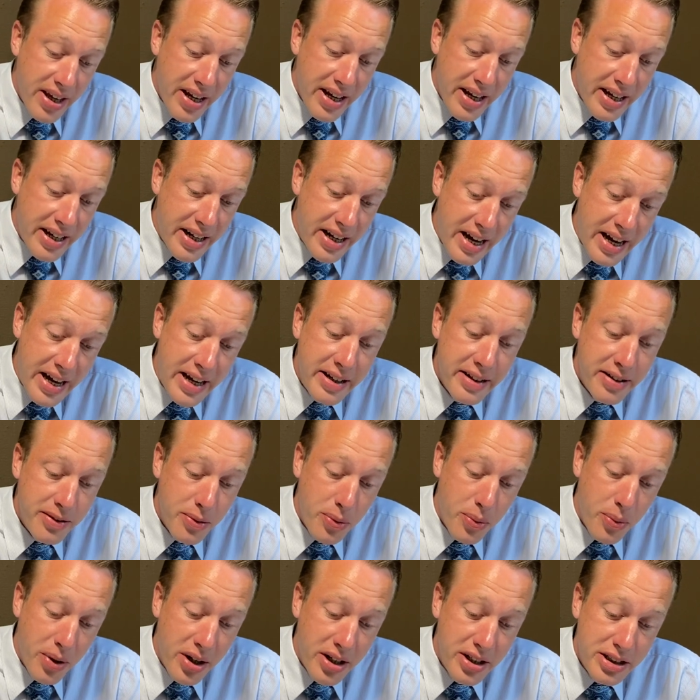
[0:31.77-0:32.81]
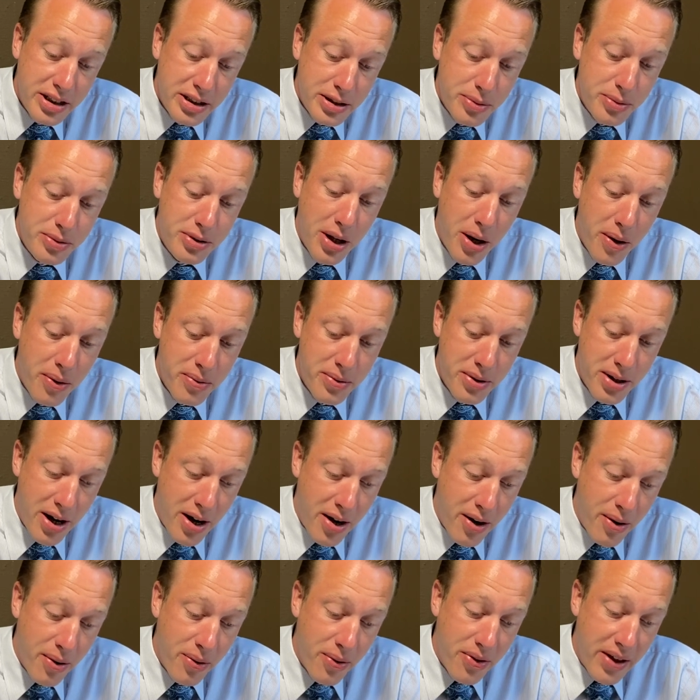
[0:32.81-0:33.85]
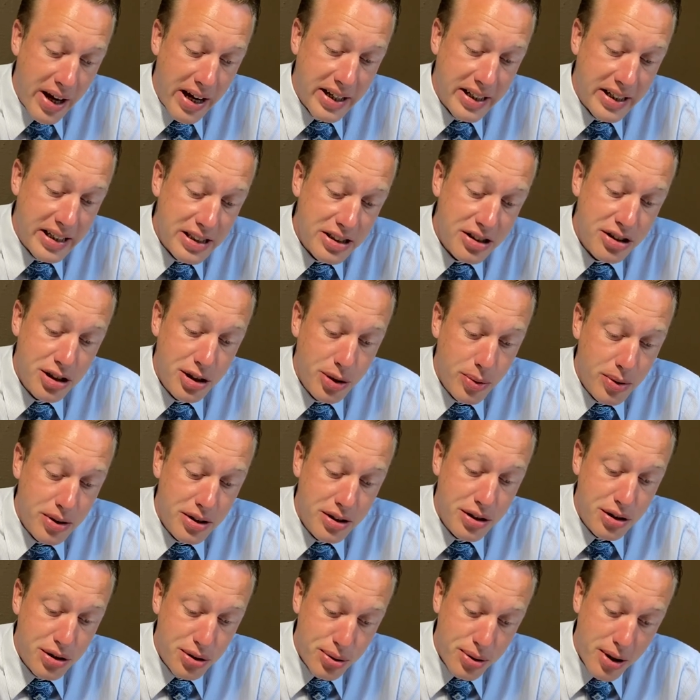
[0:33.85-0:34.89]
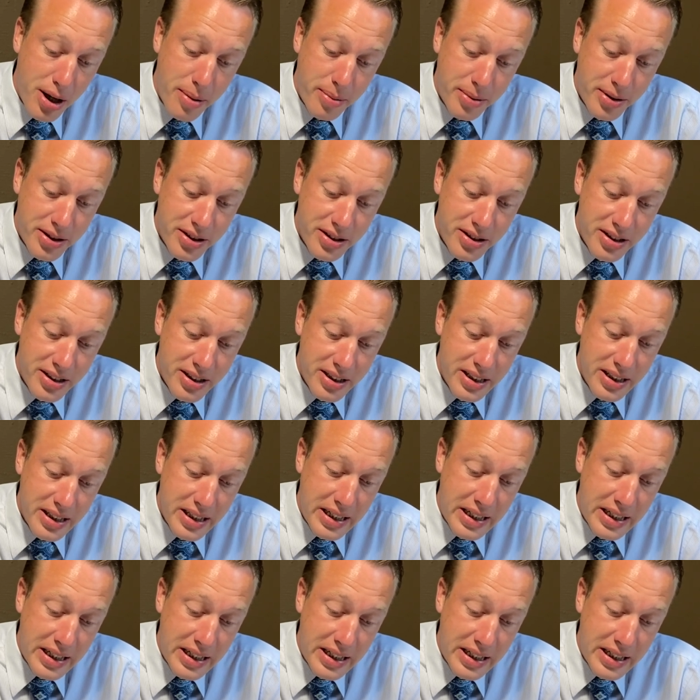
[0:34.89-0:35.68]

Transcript: It ain't what you don't know that gets you into trouble.